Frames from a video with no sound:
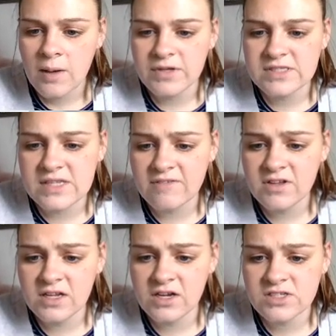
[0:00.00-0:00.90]
but
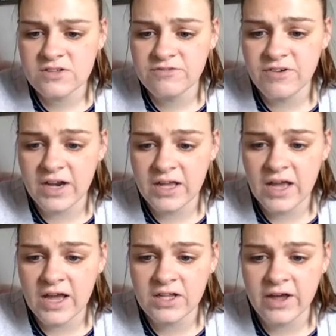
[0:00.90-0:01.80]
7 years of fighting
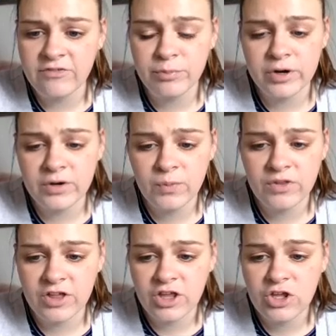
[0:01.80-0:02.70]
had left Britain
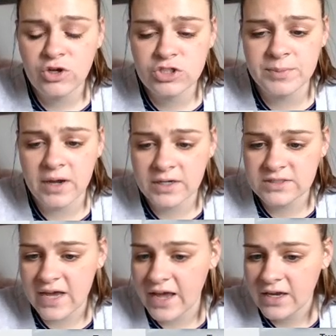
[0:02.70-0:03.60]
with a huge amount of
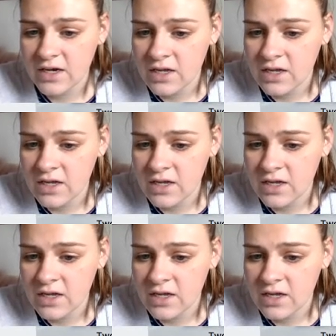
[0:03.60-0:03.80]
debt.